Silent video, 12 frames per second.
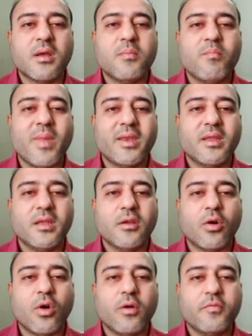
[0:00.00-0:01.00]

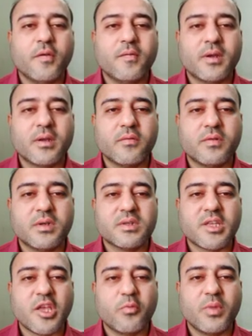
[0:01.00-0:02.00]
Many of our
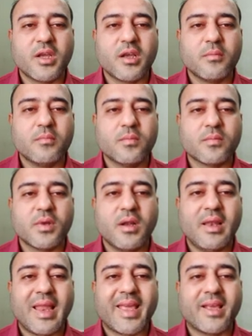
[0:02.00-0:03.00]
rivers have become
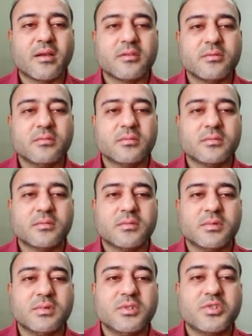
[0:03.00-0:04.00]
like
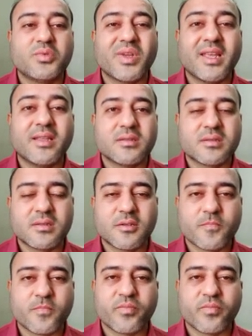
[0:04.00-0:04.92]
drains.